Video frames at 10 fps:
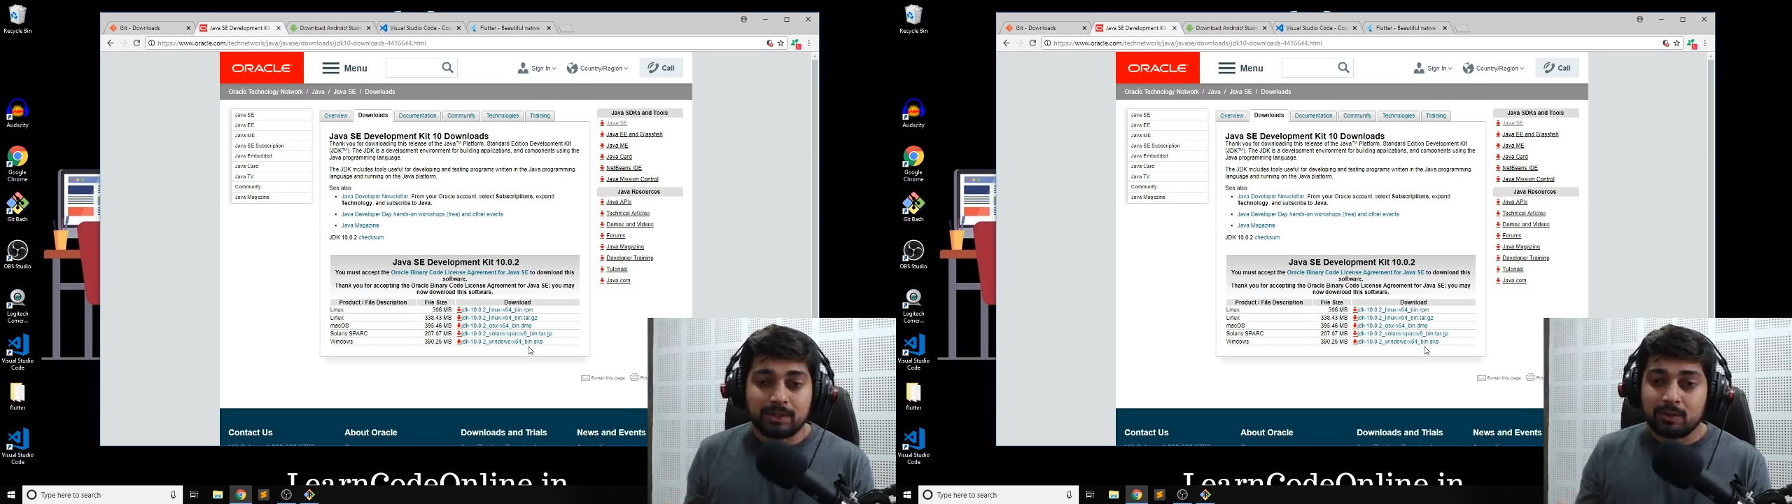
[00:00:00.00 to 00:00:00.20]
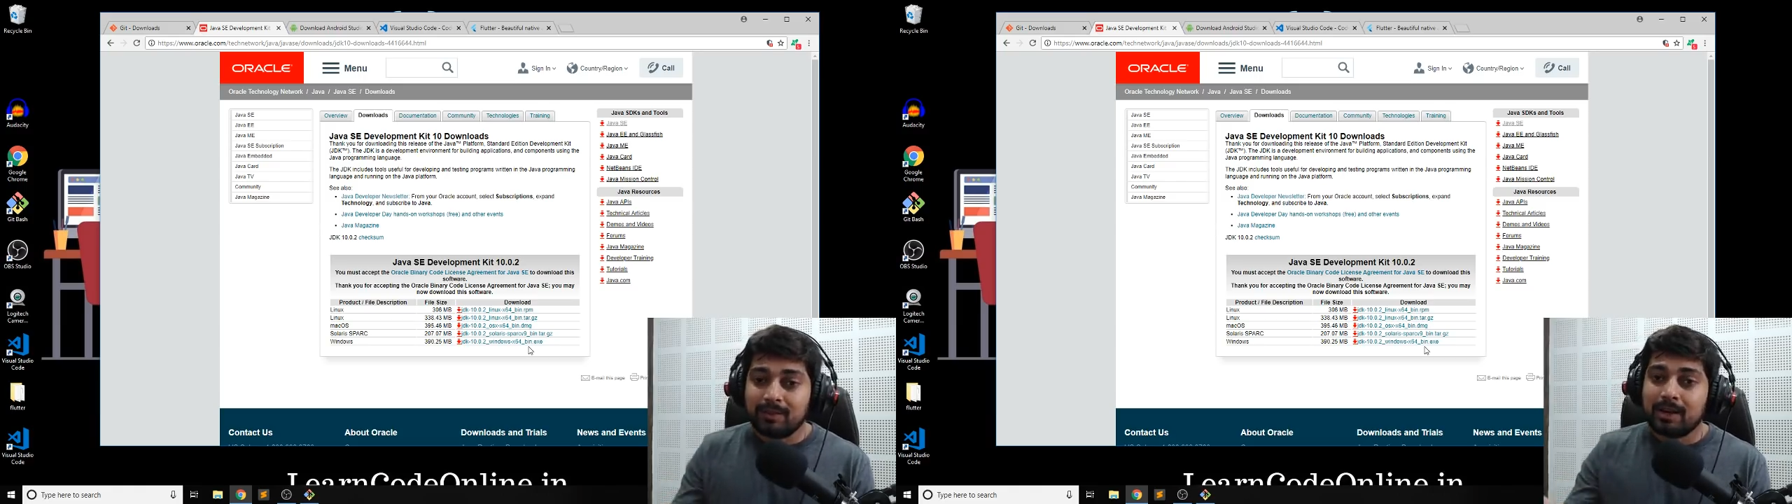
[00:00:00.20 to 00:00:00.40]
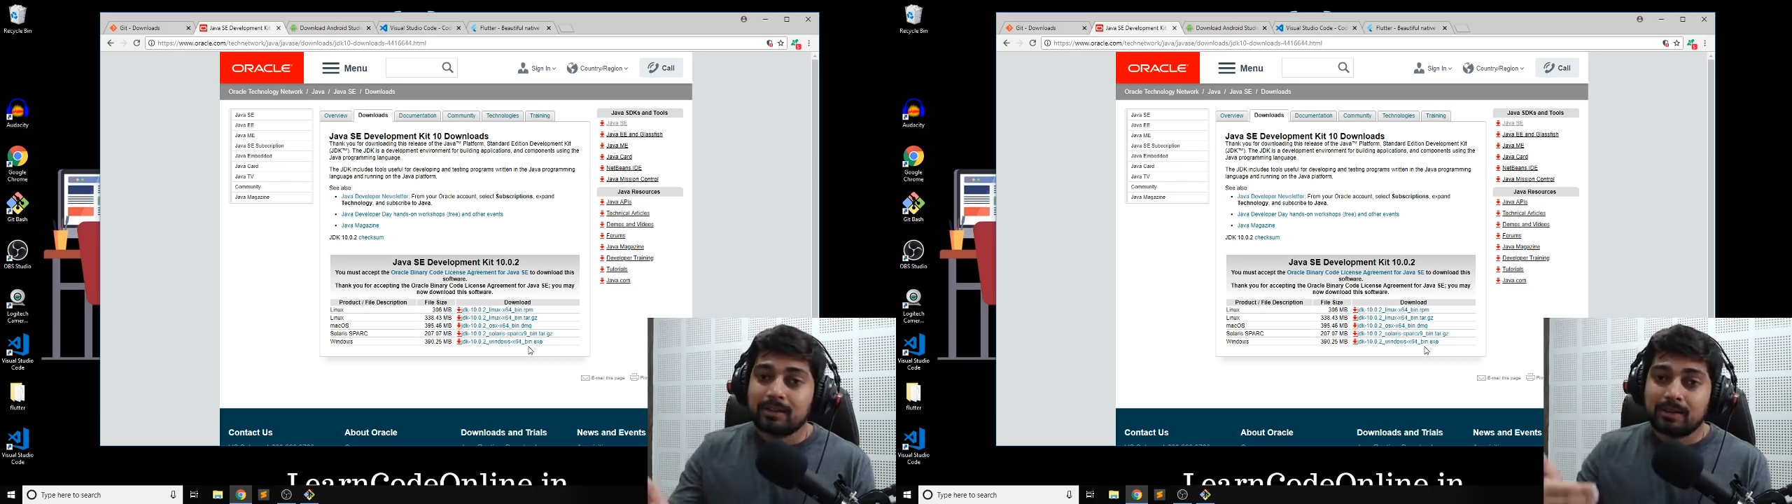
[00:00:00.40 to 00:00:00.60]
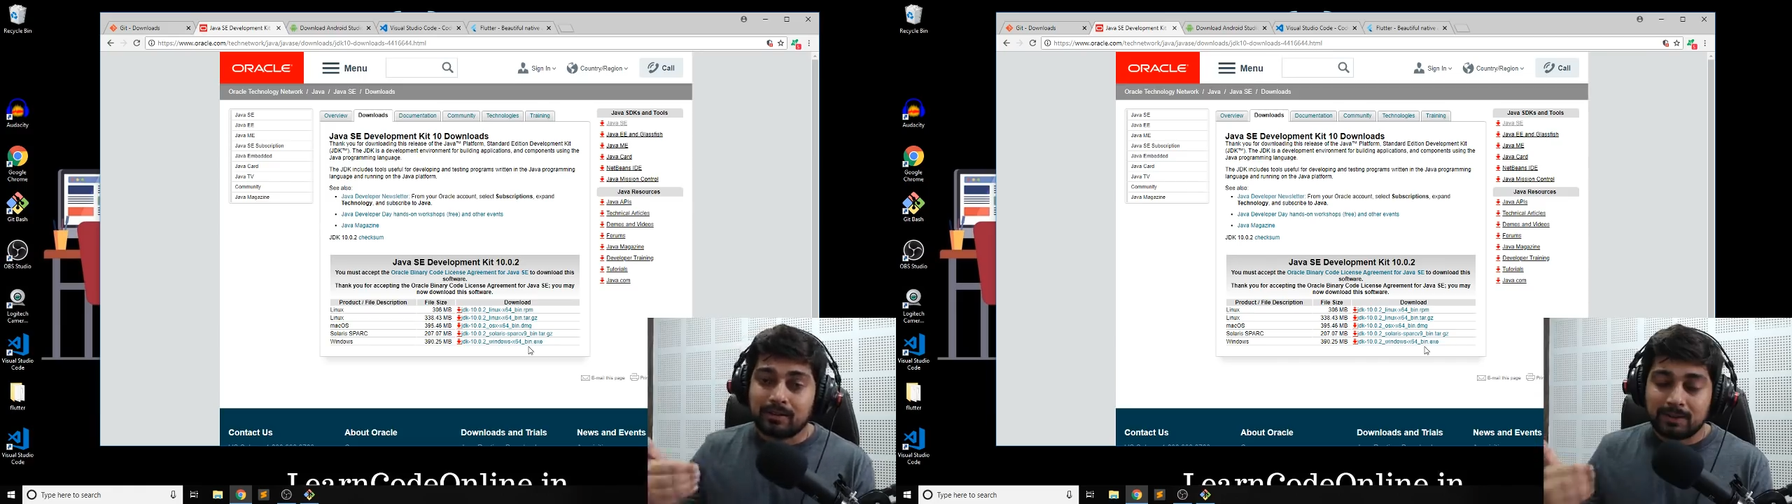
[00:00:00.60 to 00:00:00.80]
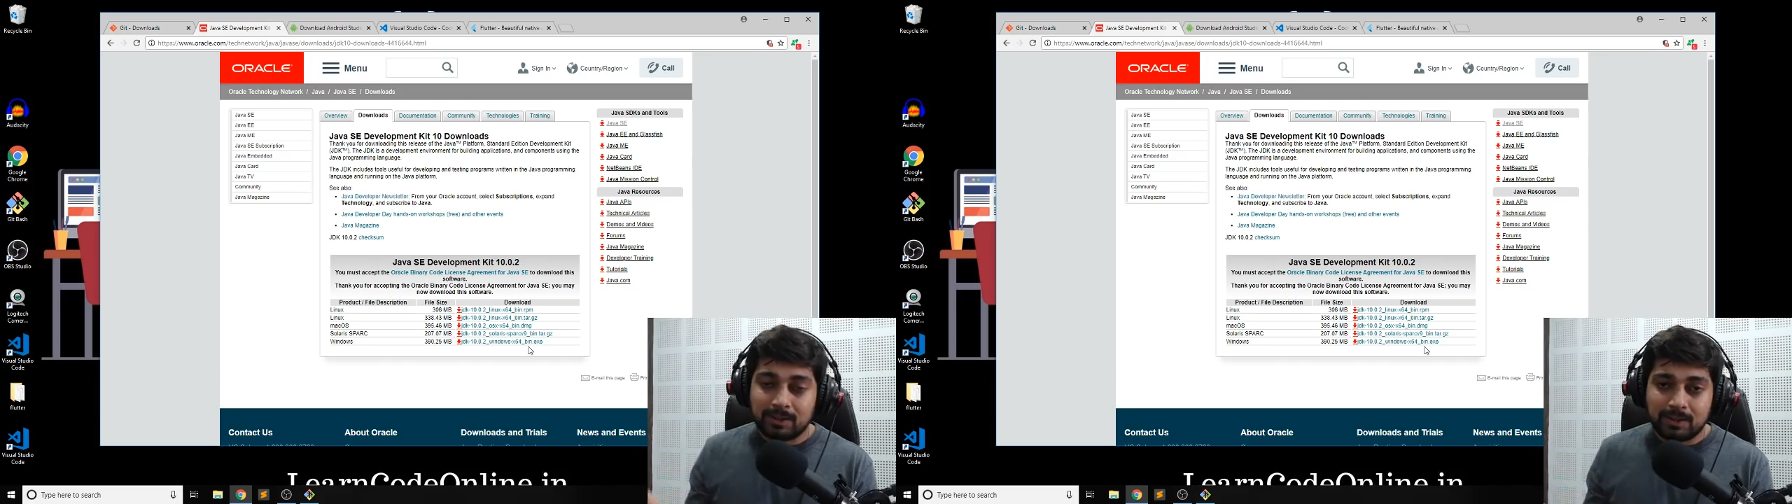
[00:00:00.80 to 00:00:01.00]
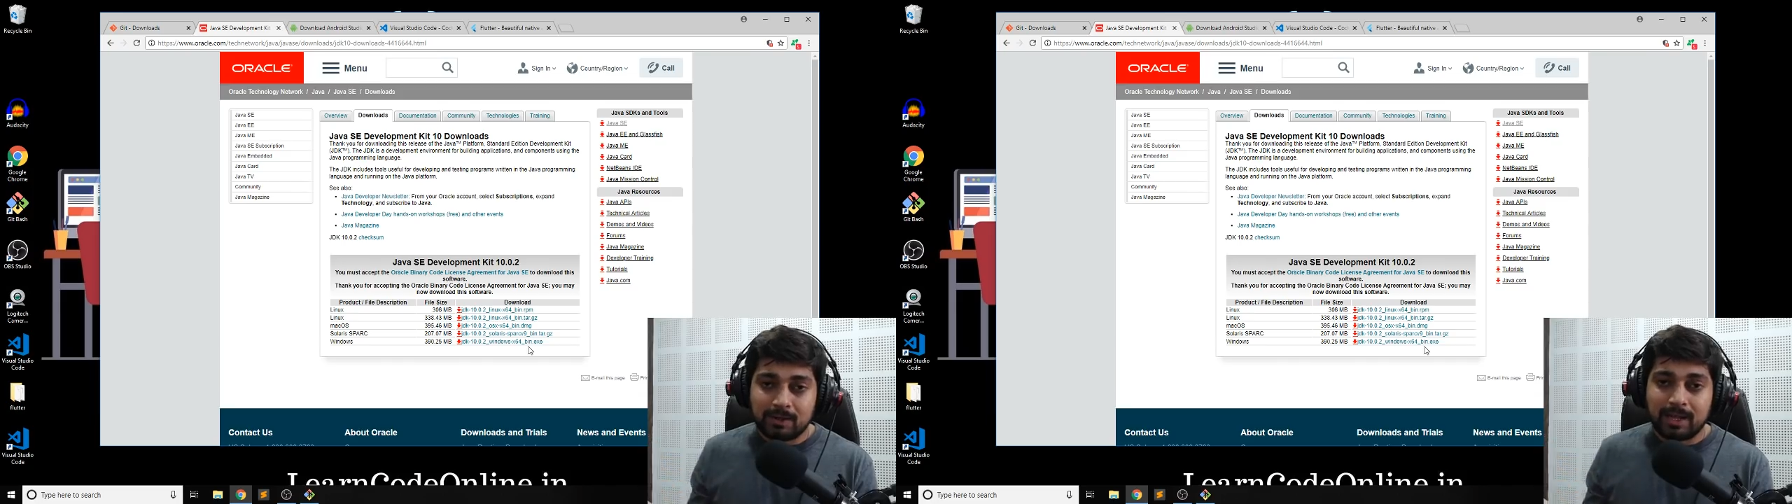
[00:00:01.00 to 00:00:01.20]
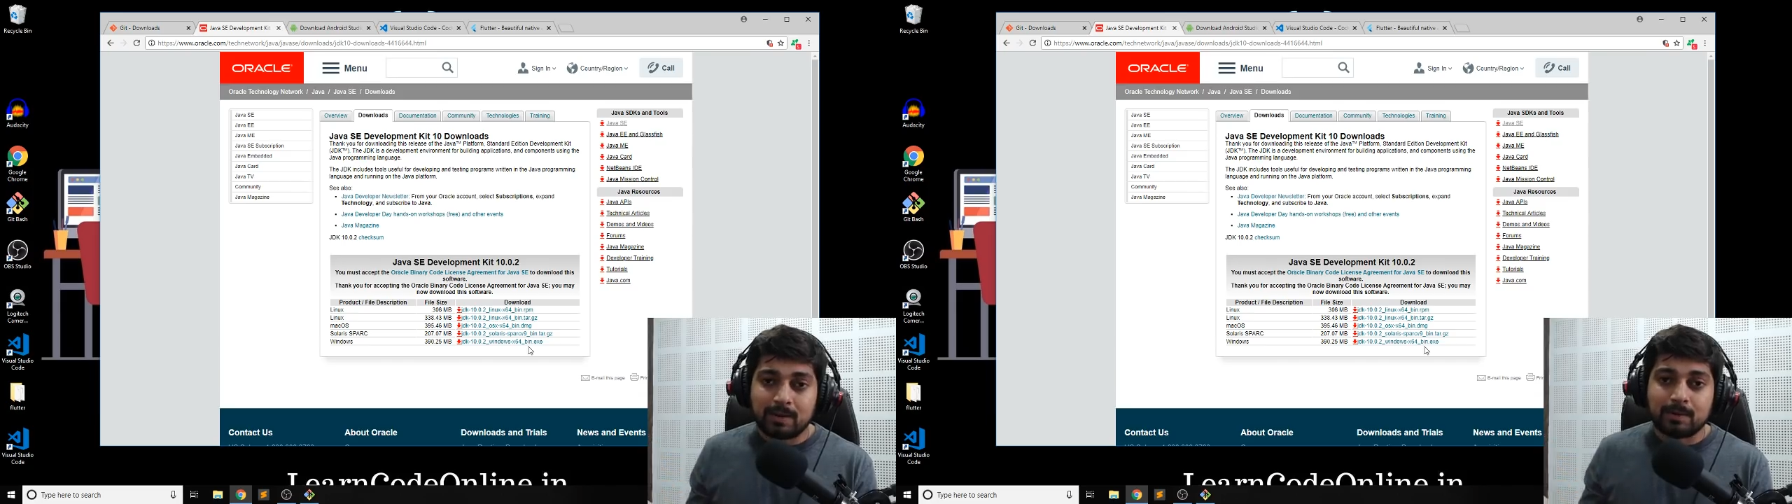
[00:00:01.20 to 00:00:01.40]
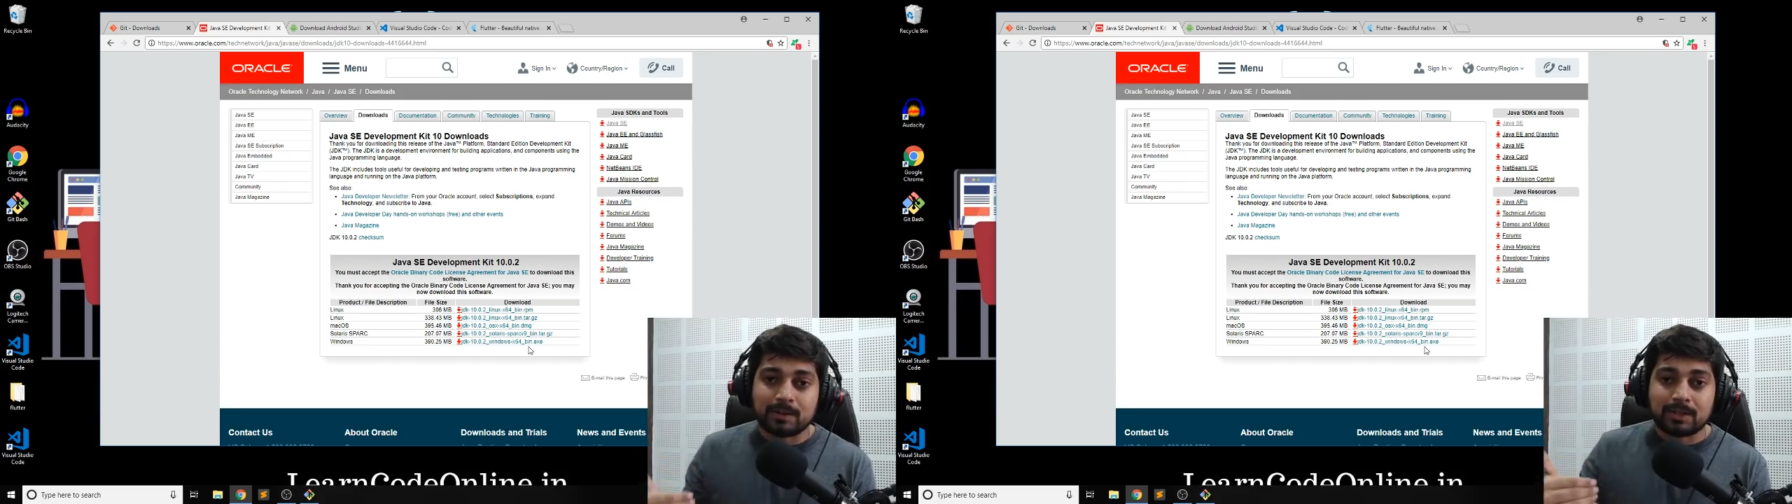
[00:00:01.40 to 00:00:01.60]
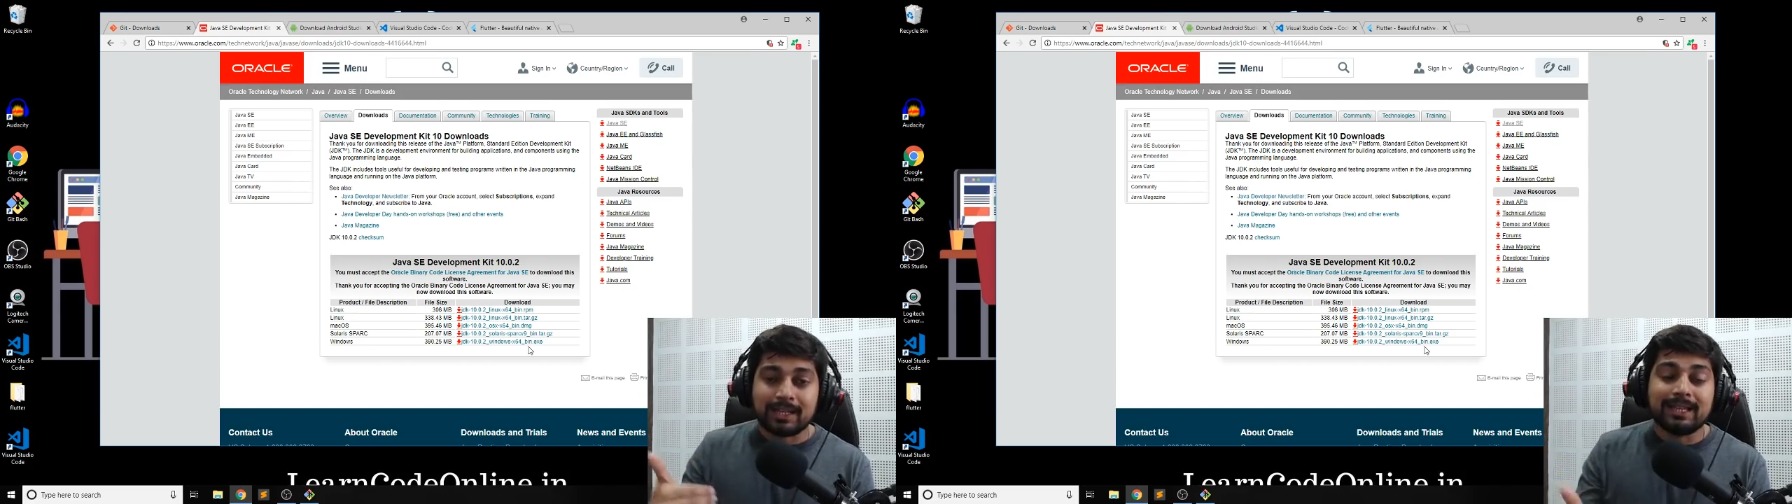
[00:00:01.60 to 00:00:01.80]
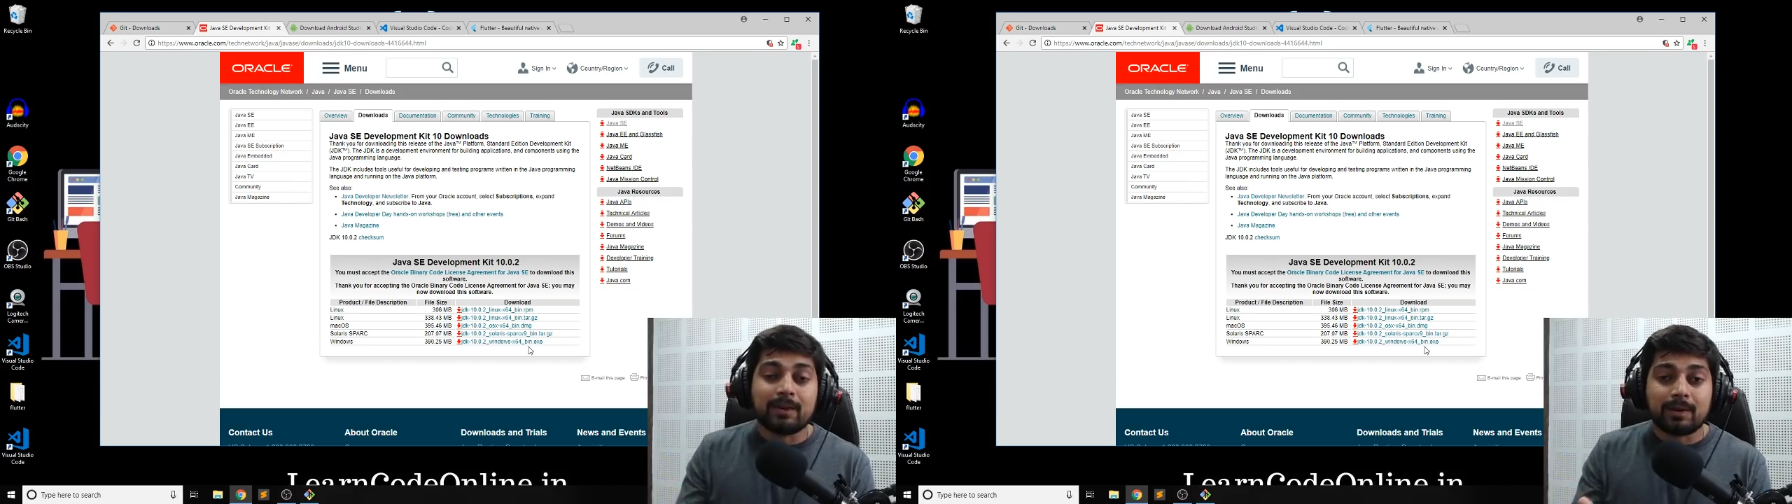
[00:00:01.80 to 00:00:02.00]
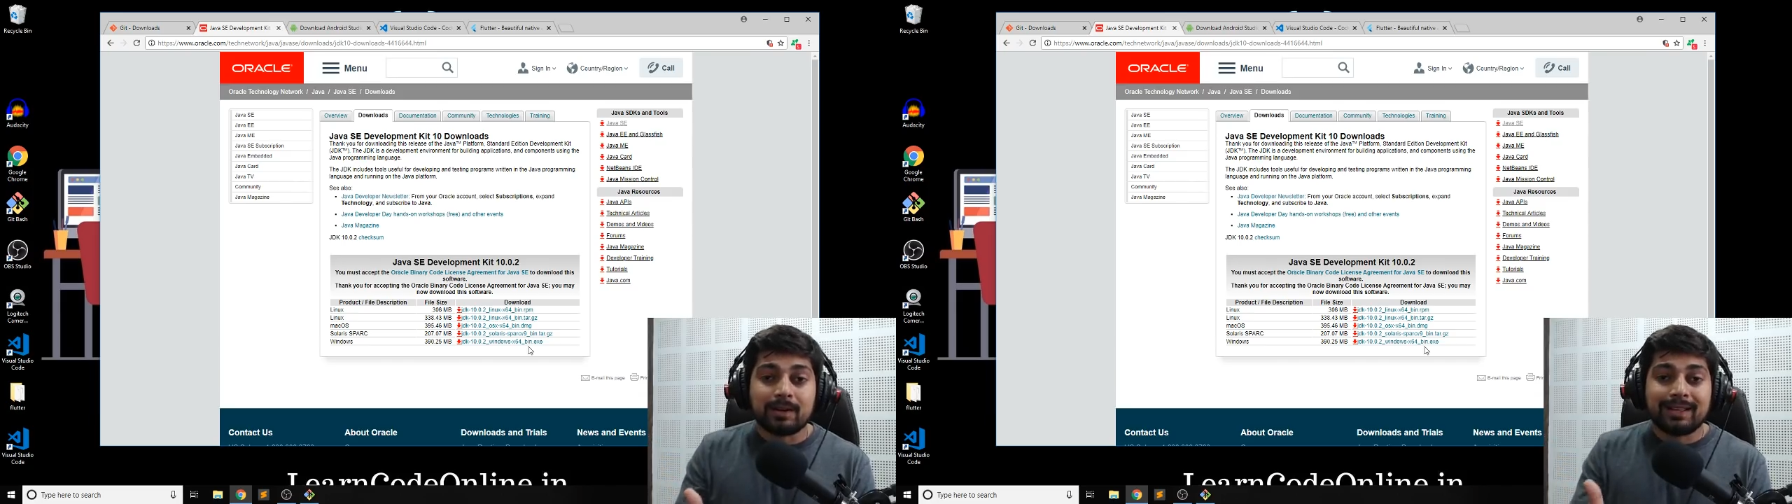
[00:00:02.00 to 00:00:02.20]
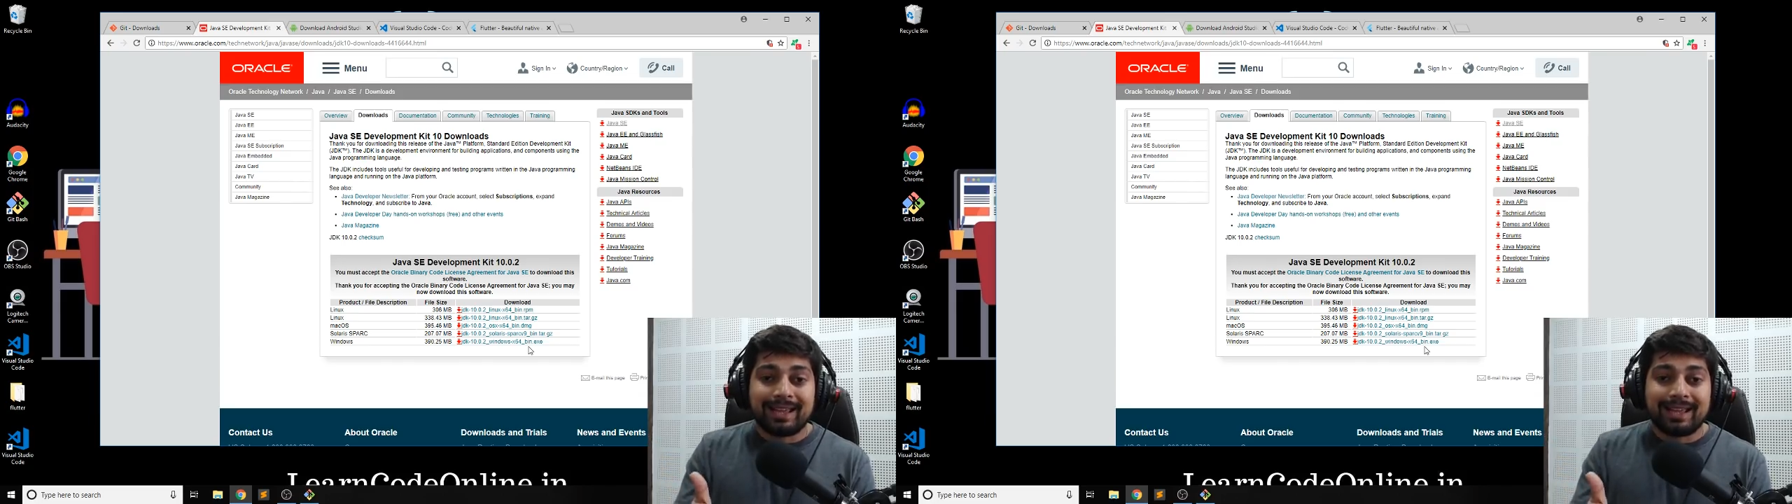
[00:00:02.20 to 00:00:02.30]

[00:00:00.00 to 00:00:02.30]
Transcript: So we are going to register that person in our